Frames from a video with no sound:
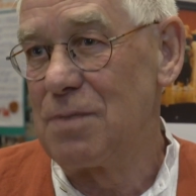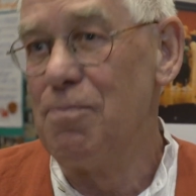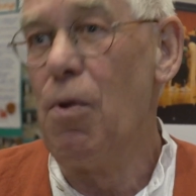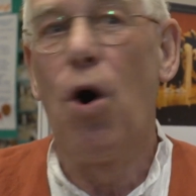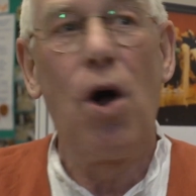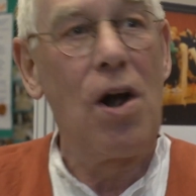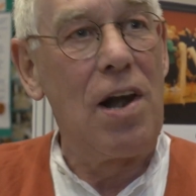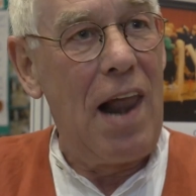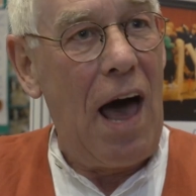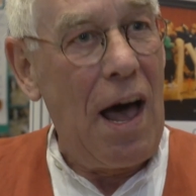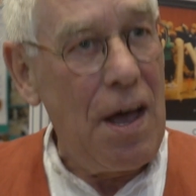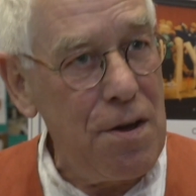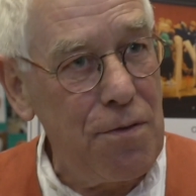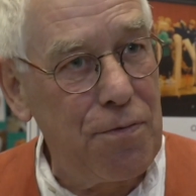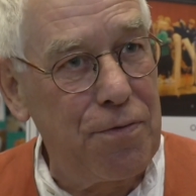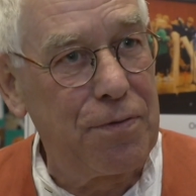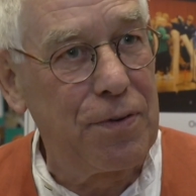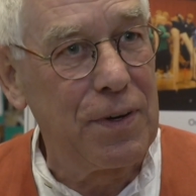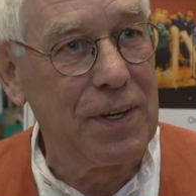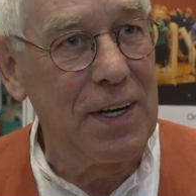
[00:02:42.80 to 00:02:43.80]
More
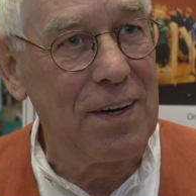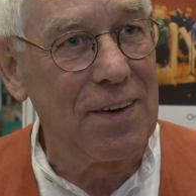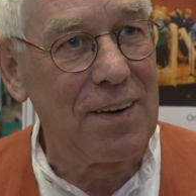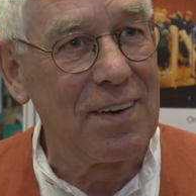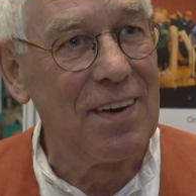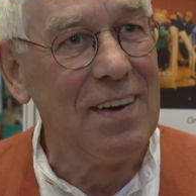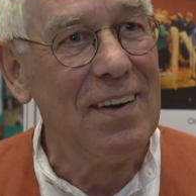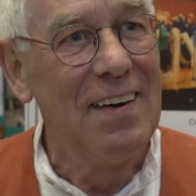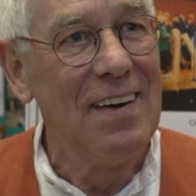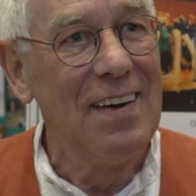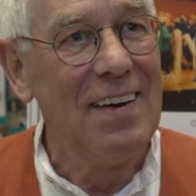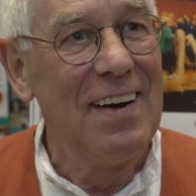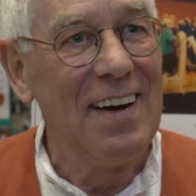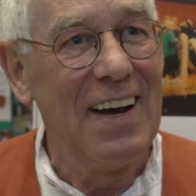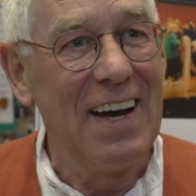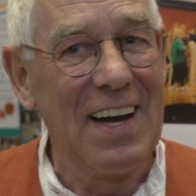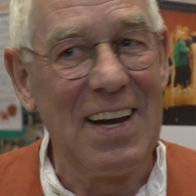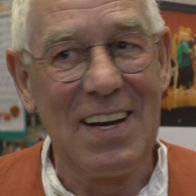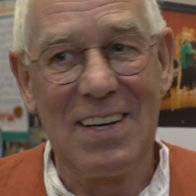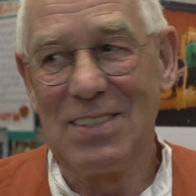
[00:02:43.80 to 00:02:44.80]
life here,
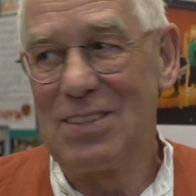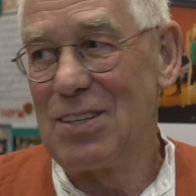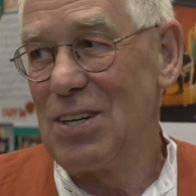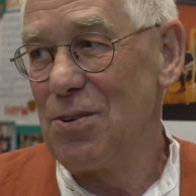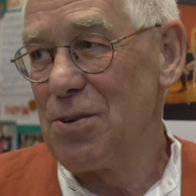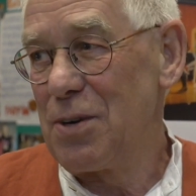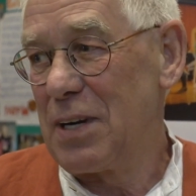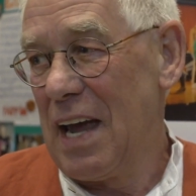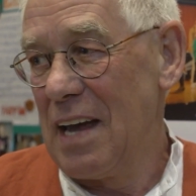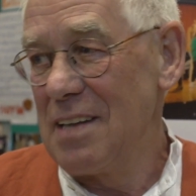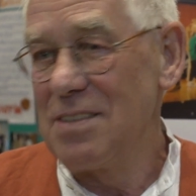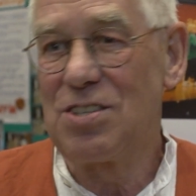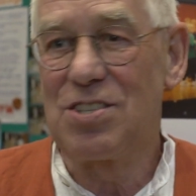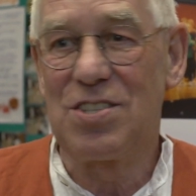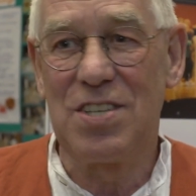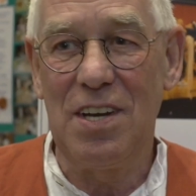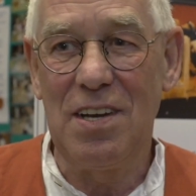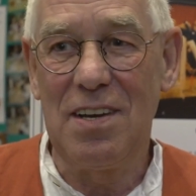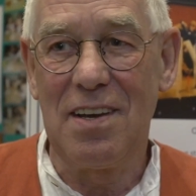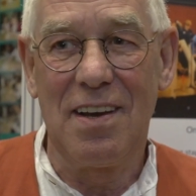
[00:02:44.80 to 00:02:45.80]
and you can
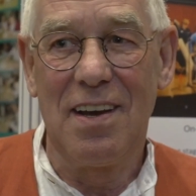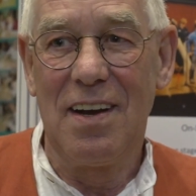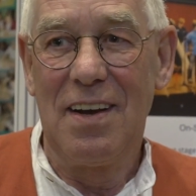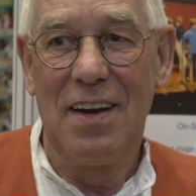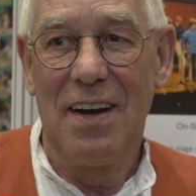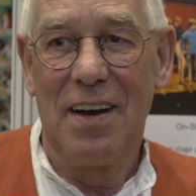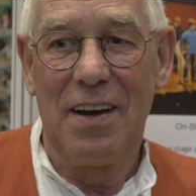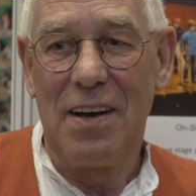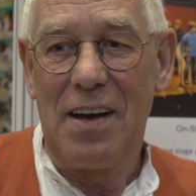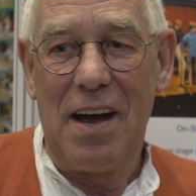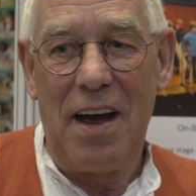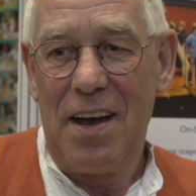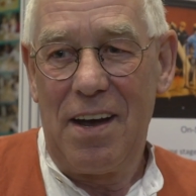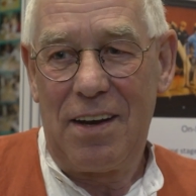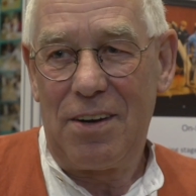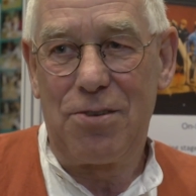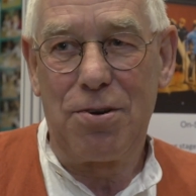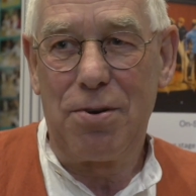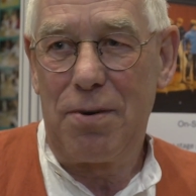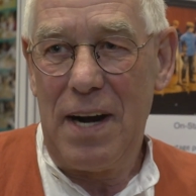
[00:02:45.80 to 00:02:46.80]
see a
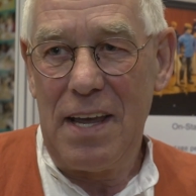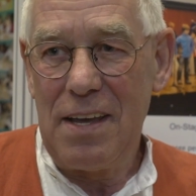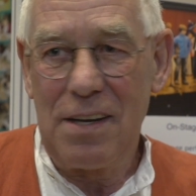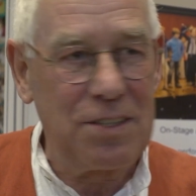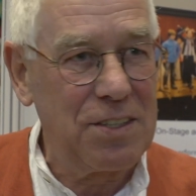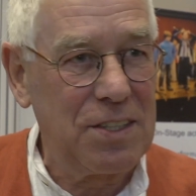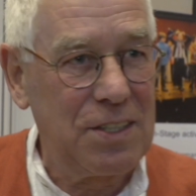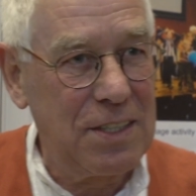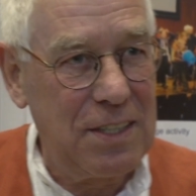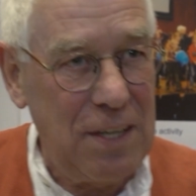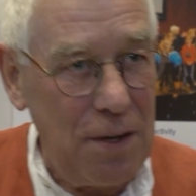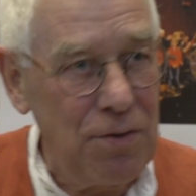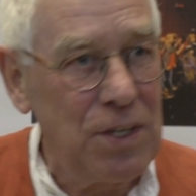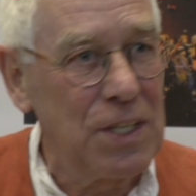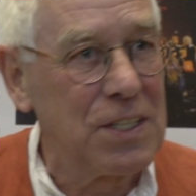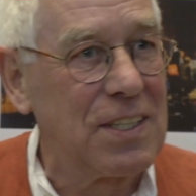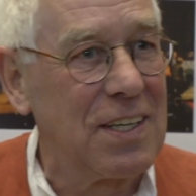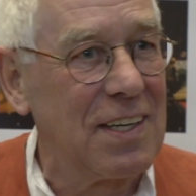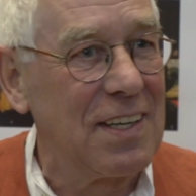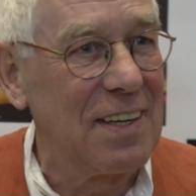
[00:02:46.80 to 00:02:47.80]

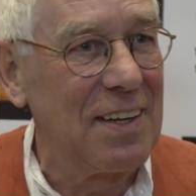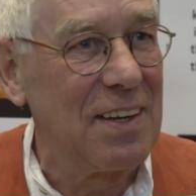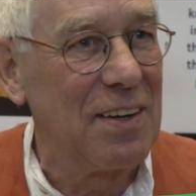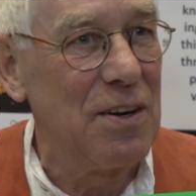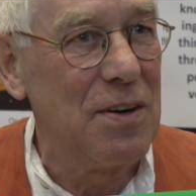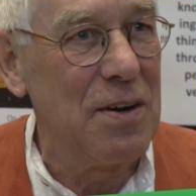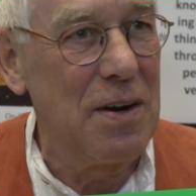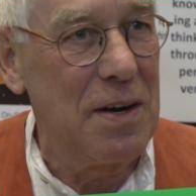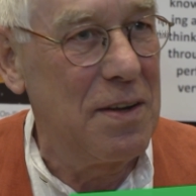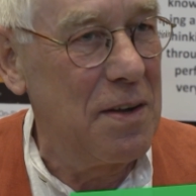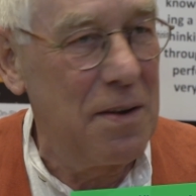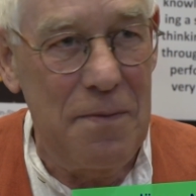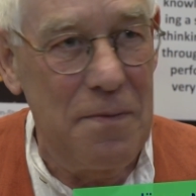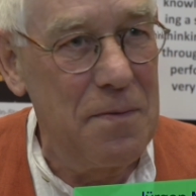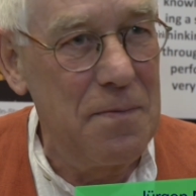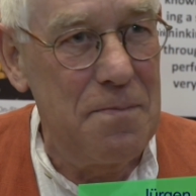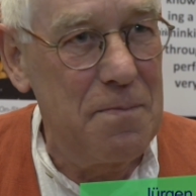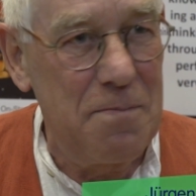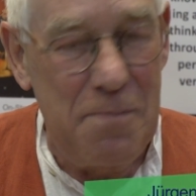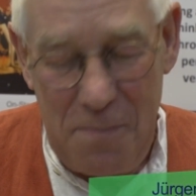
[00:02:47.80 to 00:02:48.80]
creativity
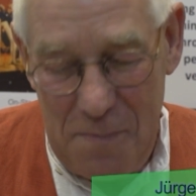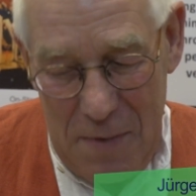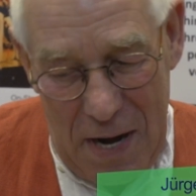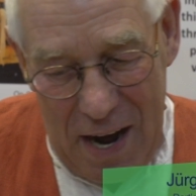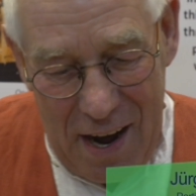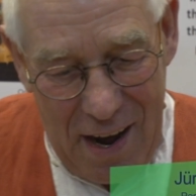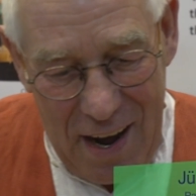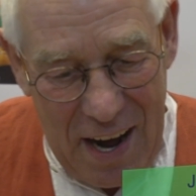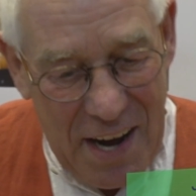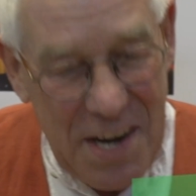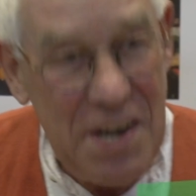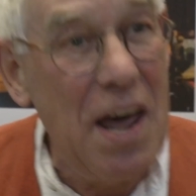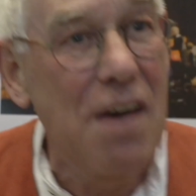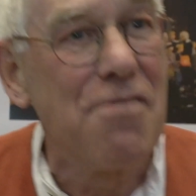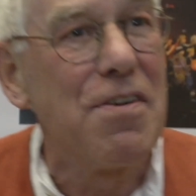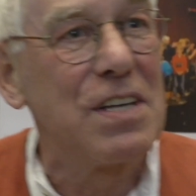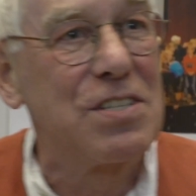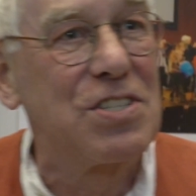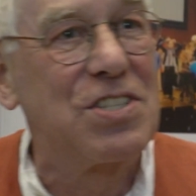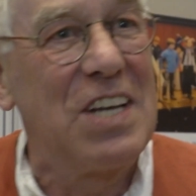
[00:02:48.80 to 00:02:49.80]
I
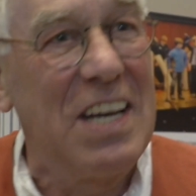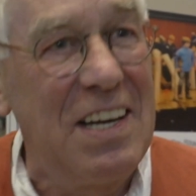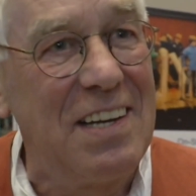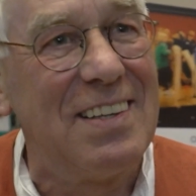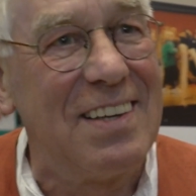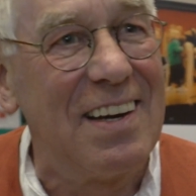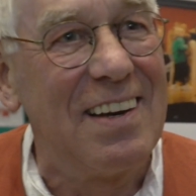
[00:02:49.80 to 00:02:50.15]
never see.